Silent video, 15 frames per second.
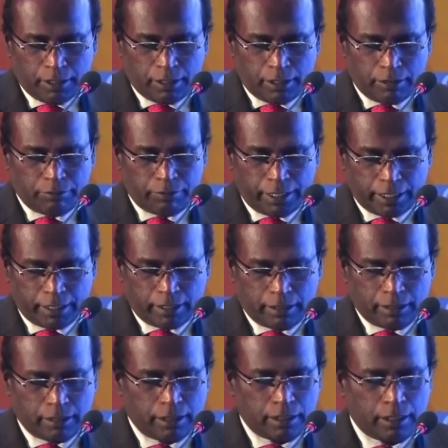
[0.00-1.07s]
In fact,
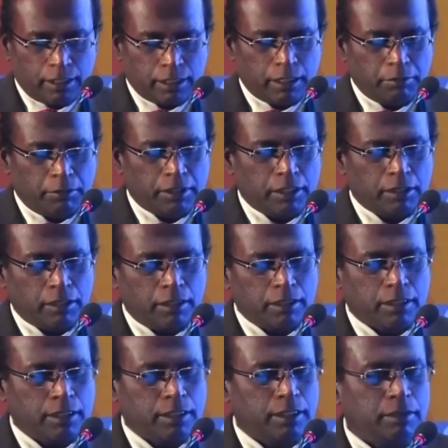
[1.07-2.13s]
these are some of the
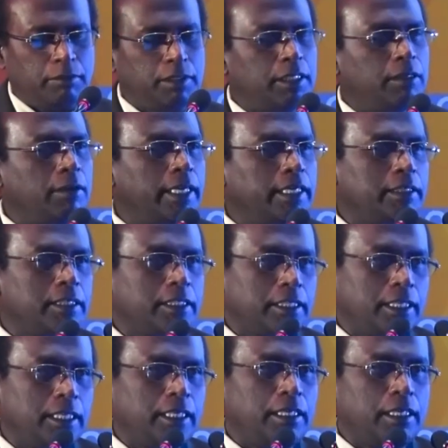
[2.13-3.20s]
thoughts which I would like to
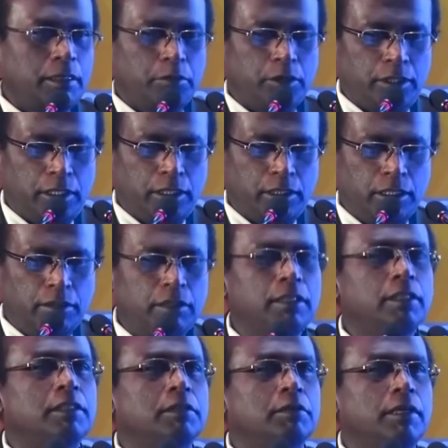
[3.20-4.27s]
share about the
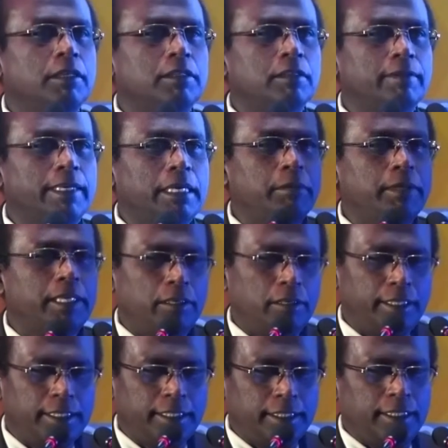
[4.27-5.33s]
non-invasive evaluation of diabetic
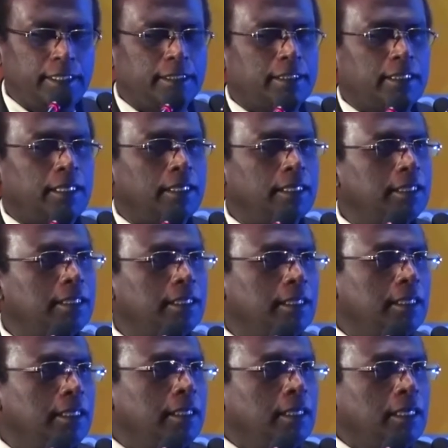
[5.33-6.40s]
heart disease.
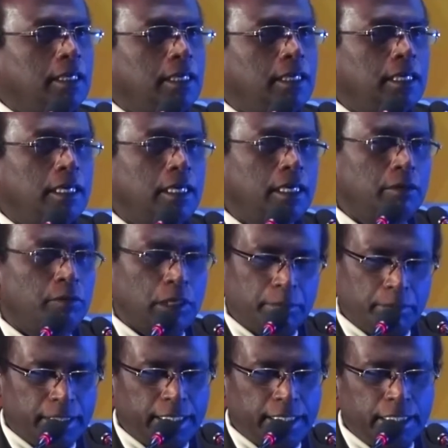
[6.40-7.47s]
A
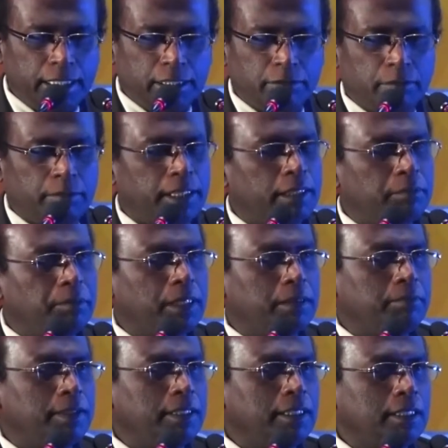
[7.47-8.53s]
warm greetings from my
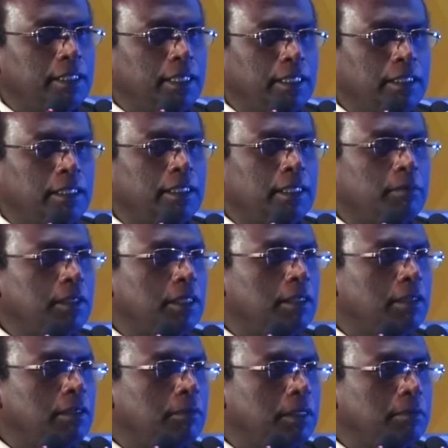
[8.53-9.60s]
department at the Tamil Nadu
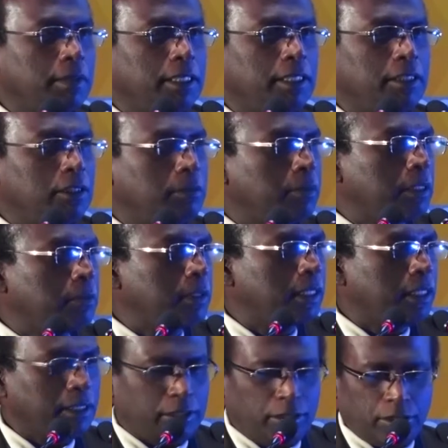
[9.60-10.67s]
Government Multi-Super
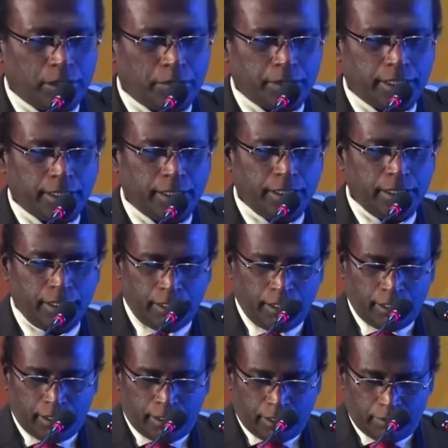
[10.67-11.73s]
Specialty Hospital
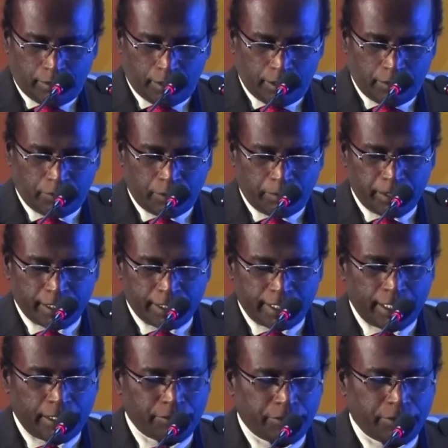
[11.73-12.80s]
from my
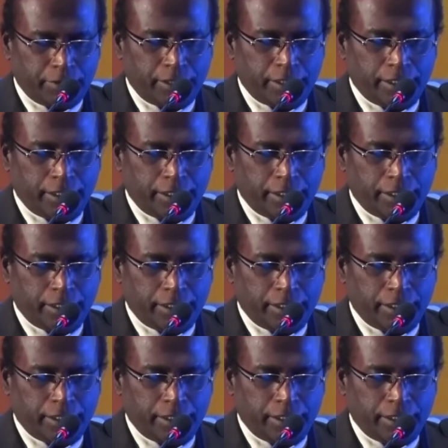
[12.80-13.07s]
staff.